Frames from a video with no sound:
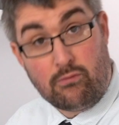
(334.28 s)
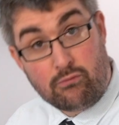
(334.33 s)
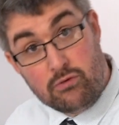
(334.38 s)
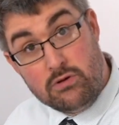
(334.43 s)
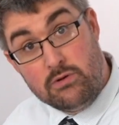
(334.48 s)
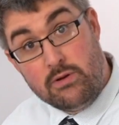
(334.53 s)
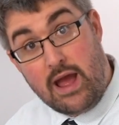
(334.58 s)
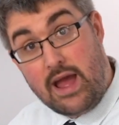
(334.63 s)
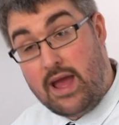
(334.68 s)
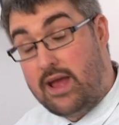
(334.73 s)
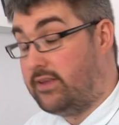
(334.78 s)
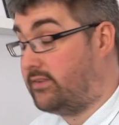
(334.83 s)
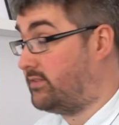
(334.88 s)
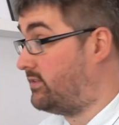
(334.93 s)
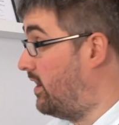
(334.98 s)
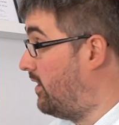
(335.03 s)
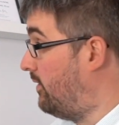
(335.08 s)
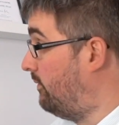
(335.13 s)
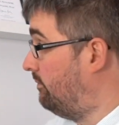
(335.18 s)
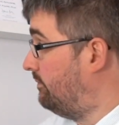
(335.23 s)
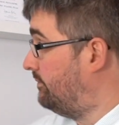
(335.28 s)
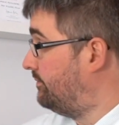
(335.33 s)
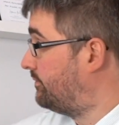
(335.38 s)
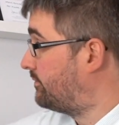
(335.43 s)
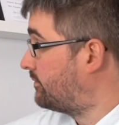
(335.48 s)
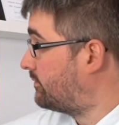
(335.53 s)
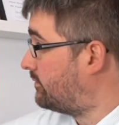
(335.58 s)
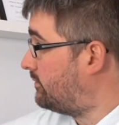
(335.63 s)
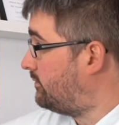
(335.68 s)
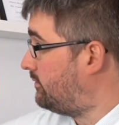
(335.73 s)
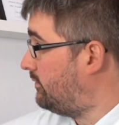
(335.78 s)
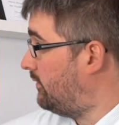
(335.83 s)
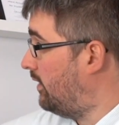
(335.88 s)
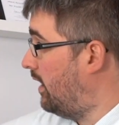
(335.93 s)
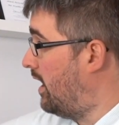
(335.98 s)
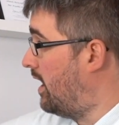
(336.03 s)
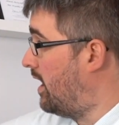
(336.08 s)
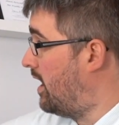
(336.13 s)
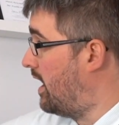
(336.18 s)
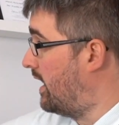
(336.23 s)
root hair cell.
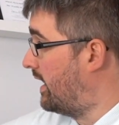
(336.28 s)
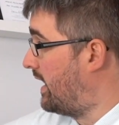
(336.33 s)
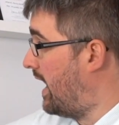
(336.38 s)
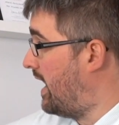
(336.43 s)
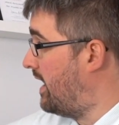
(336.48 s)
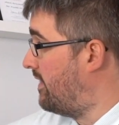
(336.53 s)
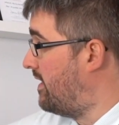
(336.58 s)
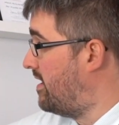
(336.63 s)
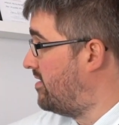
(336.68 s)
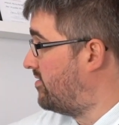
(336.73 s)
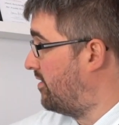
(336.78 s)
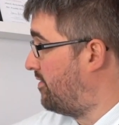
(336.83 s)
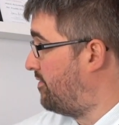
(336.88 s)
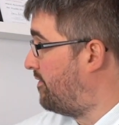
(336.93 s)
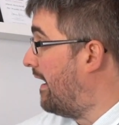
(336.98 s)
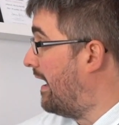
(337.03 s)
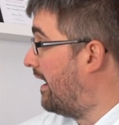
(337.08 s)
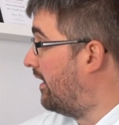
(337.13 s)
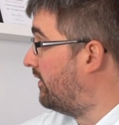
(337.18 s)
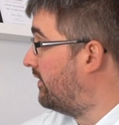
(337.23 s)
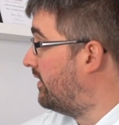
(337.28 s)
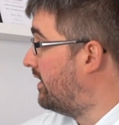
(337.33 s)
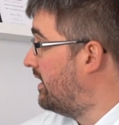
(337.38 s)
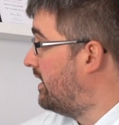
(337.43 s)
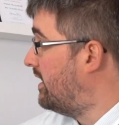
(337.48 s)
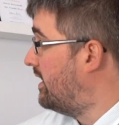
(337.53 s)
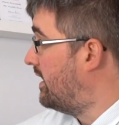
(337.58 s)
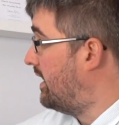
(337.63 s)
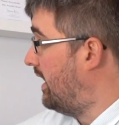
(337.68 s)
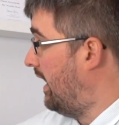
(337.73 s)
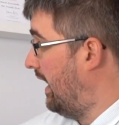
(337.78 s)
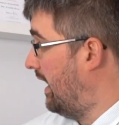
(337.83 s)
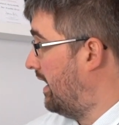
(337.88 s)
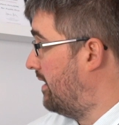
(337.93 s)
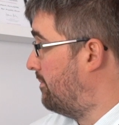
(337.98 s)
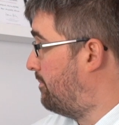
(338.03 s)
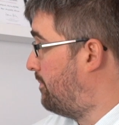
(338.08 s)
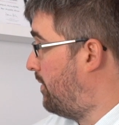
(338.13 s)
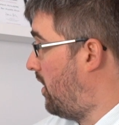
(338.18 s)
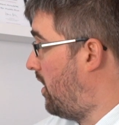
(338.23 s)
Again, these are found
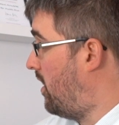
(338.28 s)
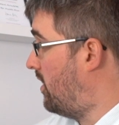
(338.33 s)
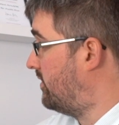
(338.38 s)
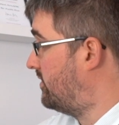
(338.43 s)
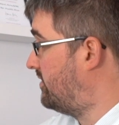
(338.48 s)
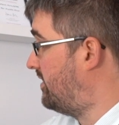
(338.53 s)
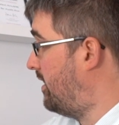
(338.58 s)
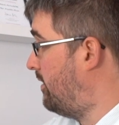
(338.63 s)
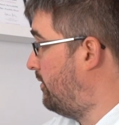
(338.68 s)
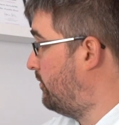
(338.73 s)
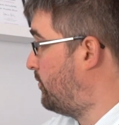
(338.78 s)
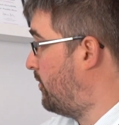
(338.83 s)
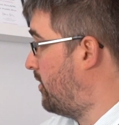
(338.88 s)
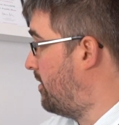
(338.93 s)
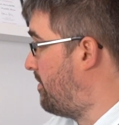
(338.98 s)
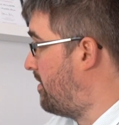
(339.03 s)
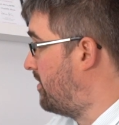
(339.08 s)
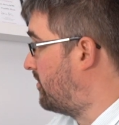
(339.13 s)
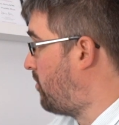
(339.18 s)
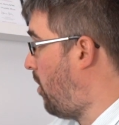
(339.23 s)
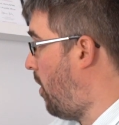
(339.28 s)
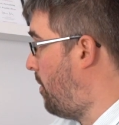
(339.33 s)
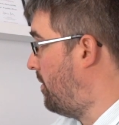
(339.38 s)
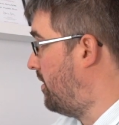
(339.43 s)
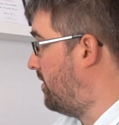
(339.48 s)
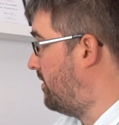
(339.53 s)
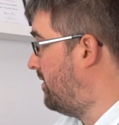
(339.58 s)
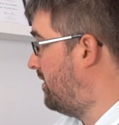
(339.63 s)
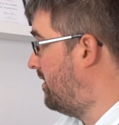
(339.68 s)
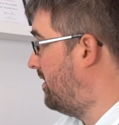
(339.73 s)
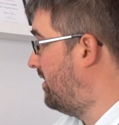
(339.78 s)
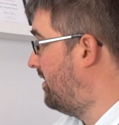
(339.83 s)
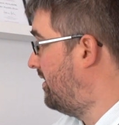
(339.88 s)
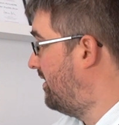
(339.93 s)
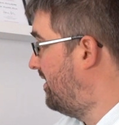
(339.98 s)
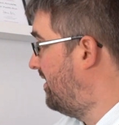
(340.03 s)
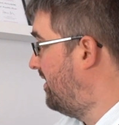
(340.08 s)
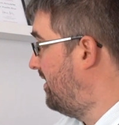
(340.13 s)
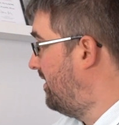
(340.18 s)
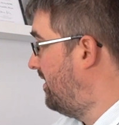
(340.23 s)
in plant cells. One of the most common
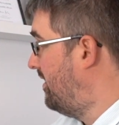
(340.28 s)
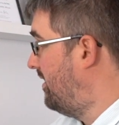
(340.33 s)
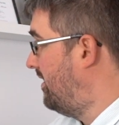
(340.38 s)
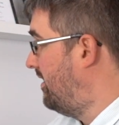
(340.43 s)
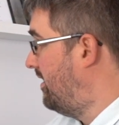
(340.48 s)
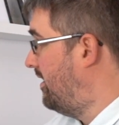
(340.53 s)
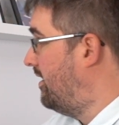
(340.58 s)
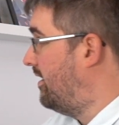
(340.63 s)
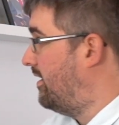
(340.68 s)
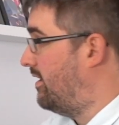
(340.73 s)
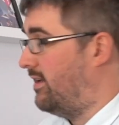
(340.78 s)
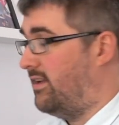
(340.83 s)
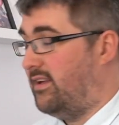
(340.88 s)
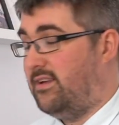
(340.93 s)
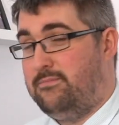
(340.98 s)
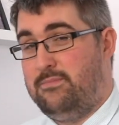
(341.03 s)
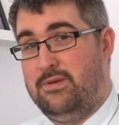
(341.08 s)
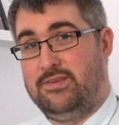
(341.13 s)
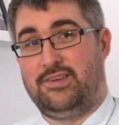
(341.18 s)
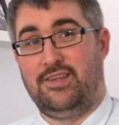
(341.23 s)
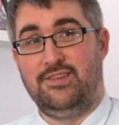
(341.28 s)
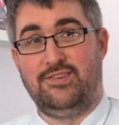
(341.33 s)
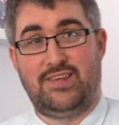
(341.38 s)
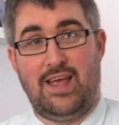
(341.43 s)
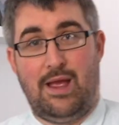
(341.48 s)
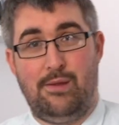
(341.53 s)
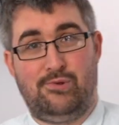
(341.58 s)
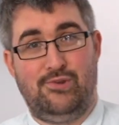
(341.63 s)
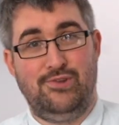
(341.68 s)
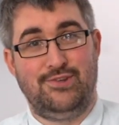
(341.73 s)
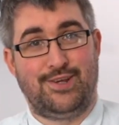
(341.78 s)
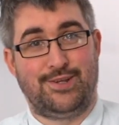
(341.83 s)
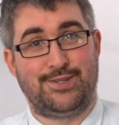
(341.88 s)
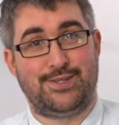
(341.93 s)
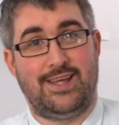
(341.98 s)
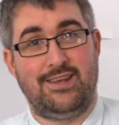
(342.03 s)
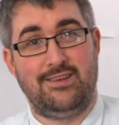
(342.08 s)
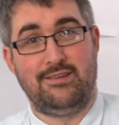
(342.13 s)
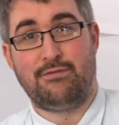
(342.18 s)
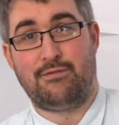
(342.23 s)
misconceptions I
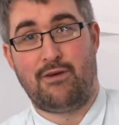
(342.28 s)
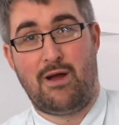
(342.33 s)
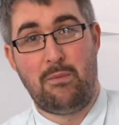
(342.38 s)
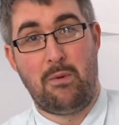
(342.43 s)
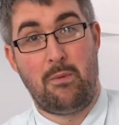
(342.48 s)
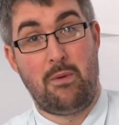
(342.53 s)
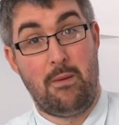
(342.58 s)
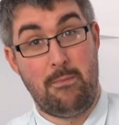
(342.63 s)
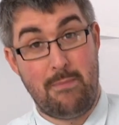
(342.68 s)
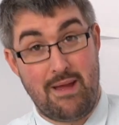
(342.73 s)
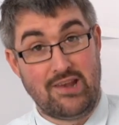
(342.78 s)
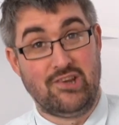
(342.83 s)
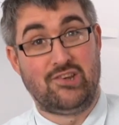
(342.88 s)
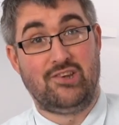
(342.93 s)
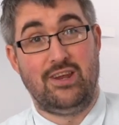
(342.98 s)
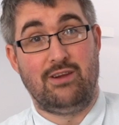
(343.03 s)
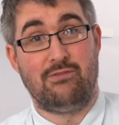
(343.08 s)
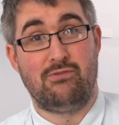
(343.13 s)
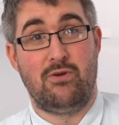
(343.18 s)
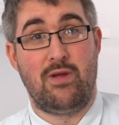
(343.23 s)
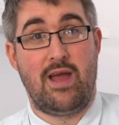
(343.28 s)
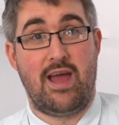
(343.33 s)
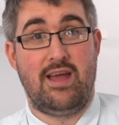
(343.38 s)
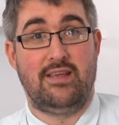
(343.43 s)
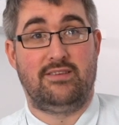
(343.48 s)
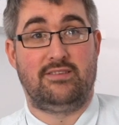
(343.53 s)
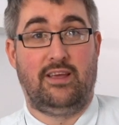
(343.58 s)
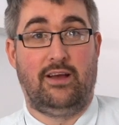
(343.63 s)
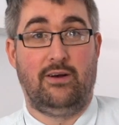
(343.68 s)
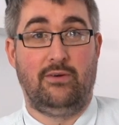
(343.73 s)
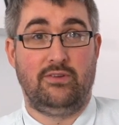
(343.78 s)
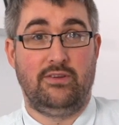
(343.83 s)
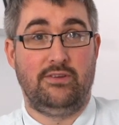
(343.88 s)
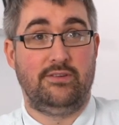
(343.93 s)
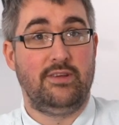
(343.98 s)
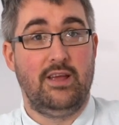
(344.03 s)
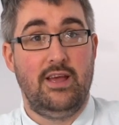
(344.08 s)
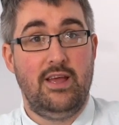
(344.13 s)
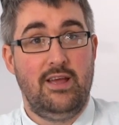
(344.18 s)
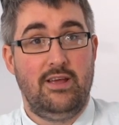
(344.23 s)
tend to find when I'm mentioning root hair cells
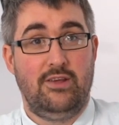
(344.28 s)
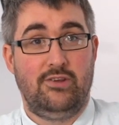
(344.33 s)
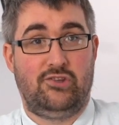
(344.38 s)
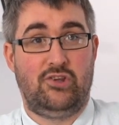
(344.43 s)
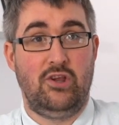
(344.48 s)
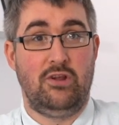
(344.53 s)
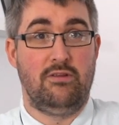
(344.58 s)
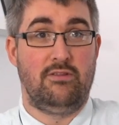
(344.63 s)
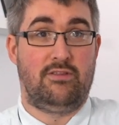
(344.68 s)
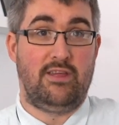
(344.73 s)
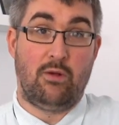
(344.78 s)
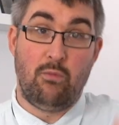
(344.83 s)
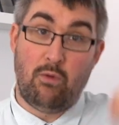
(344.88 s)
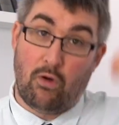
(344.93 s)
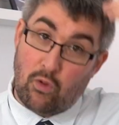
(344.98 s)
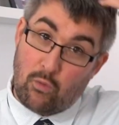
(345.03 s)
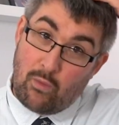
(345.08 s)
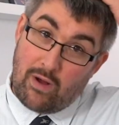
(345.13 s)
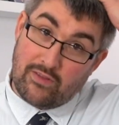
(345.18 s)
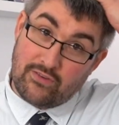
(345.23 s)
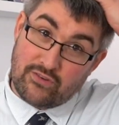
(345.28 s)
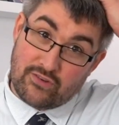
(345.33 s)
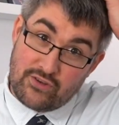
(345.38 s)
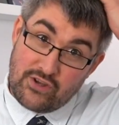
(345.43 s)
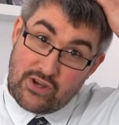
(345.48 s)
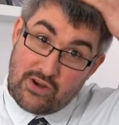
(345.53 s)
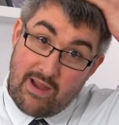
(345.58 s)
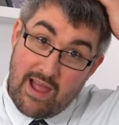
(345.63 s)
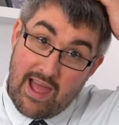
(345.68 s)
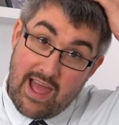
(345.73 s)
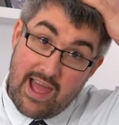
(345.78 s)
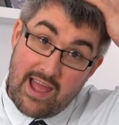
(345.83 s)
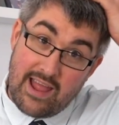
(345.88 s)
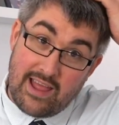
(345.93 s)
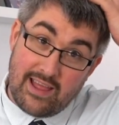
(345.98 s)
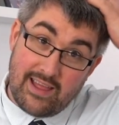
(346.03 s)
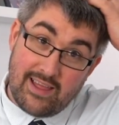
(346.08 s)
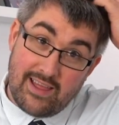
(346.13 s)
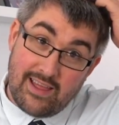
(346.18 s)
is students think, what, the ones on your hair?